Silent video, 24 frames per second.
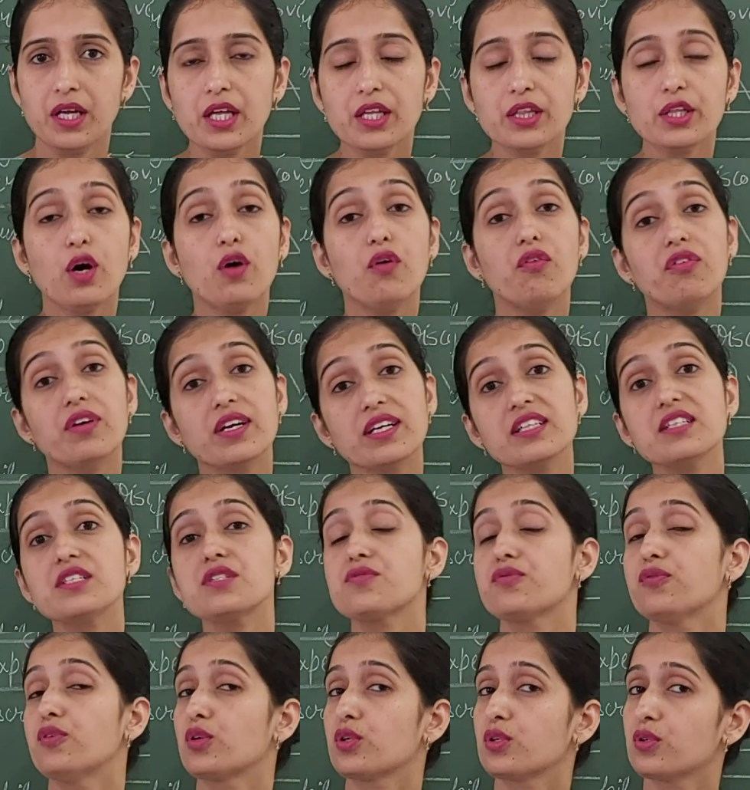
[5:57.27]
Now what
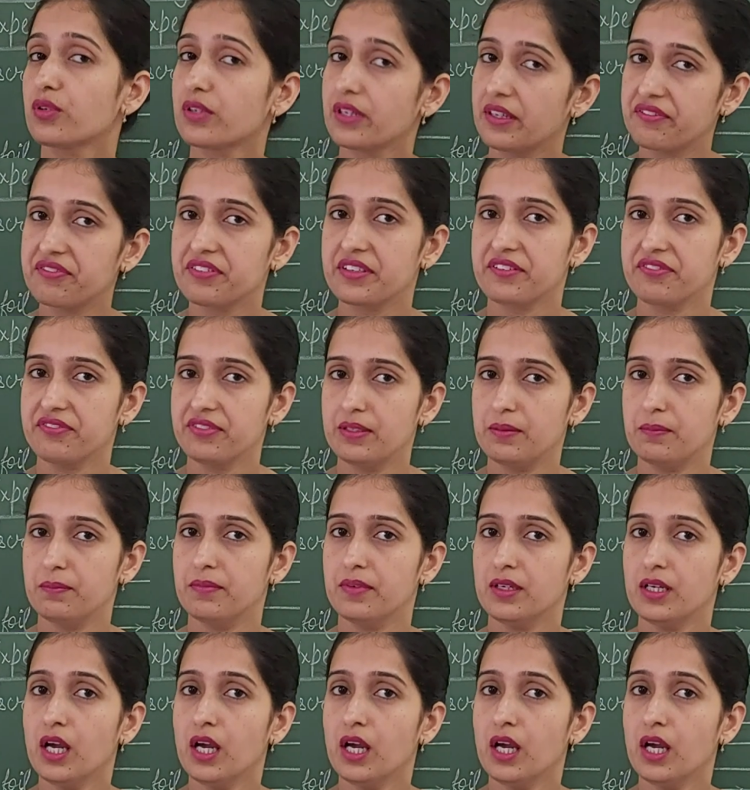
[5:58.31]
is photographic film?